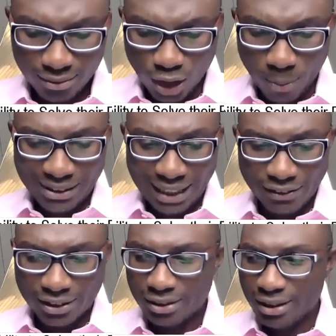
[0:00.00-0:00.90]
Number
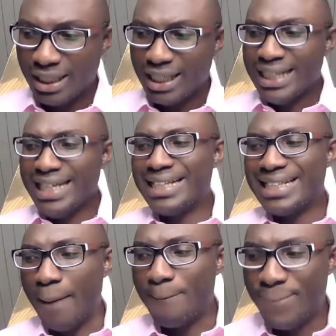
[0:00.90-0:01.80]
7,
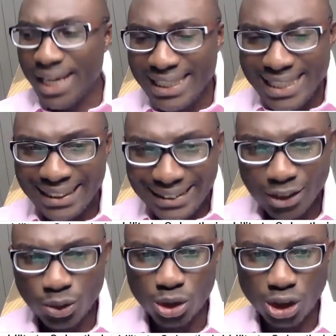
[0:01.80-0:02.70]

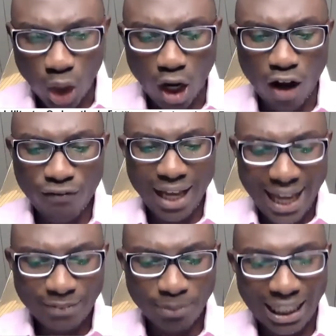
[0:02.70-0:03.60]
inability to solve
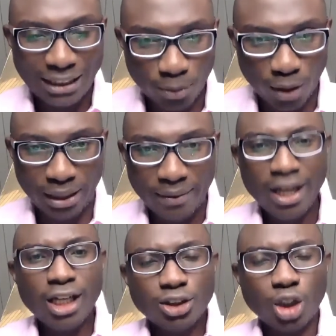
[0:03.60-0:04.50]
exporter's problem.
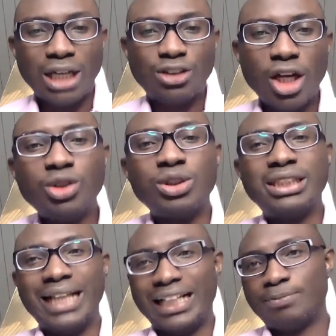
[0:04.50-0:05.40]
So you are talking to
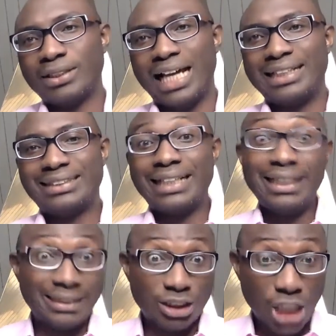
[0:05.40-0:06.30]
this exporter and he said,
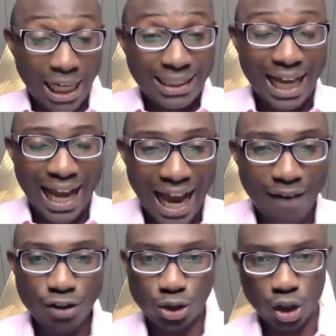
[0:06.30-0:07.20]
this is the challenge I
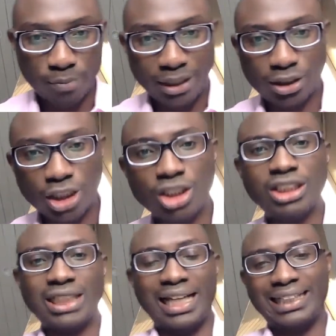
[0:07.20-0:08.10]
have with documentation,
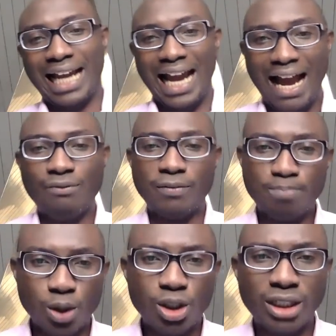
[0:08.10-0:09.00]
this challenge I have with
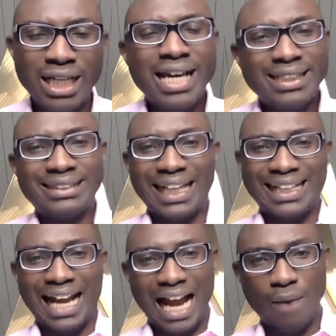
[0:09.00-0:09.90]
product, this
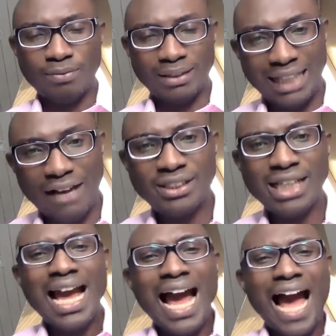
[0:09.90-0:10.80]
challenge I have with my service,
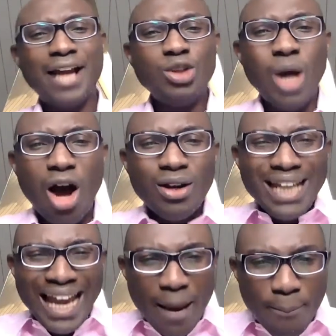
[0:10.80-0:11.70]
and you are
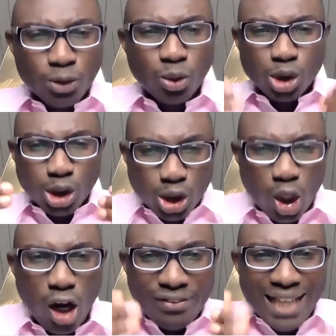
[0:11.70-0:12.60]
unable to
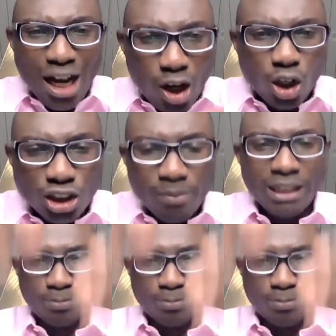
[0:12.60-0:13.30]
solve that customer's